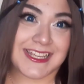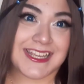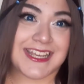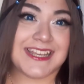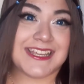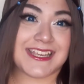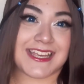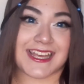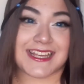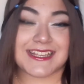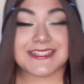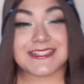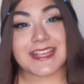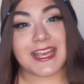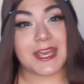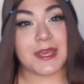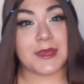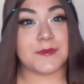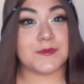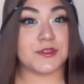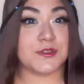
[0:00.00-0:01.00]
Yes, I
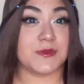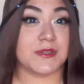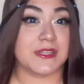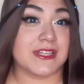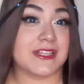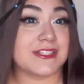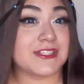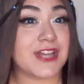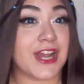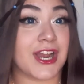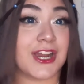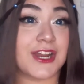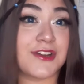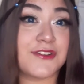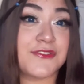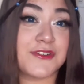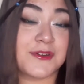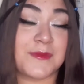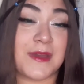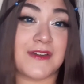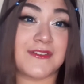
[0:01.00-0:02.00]
am doing Katara
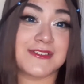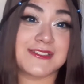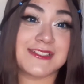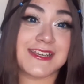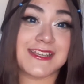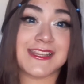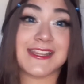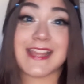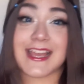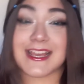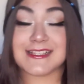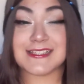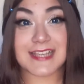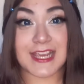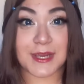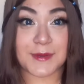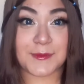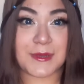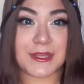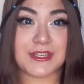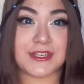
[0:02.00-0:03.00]
from Avatar: The Last
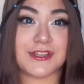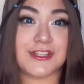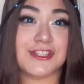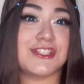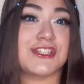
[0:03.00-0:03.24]
Airbender.